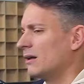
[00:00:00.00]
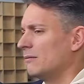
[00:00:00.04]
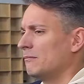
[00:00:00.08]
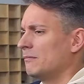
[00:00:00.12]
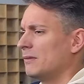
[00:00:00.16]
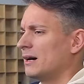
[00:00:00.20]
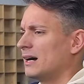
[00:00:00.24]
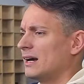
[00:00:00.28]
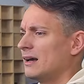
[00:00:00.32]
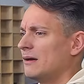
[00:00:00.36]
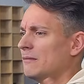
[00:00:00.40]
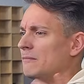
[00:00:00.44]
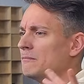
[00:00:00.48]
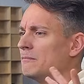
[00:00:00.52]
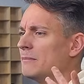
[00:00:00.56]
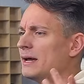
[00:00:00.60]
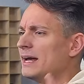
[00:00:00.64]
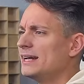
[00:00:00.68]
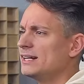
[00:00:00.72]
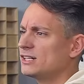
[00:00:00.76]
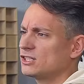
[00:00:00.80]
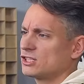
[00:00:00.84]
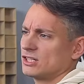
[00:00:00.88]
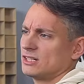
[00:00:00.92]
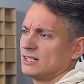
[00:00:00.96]
my
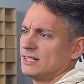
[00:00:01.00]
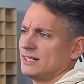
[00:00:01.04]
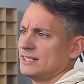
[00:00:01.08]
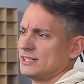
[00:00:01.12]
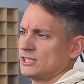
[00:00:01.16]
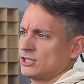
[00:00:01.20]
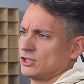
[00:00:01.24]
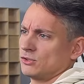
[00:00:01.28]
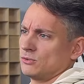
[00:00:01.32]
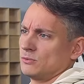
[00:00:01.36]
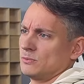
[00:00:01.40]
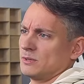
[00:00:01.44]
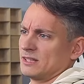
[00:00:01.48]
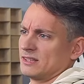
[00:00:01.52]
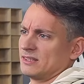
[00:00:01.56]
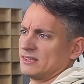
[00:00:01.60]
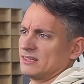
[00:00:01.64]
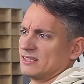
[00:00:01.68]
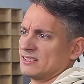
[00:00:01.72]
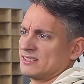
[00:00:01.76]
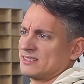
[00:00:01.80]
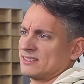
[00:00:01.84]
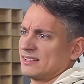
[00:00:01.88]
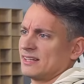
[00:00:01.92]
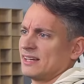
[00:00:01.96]
major issue with
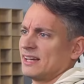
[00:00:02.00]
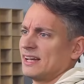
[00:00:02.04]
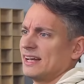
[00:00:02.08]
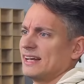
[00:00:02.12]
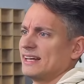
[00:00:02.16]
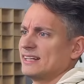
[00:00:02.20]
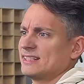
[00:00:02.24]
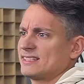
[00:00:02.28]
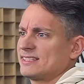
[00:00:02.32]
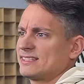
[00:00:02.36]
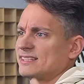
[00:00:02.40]
this is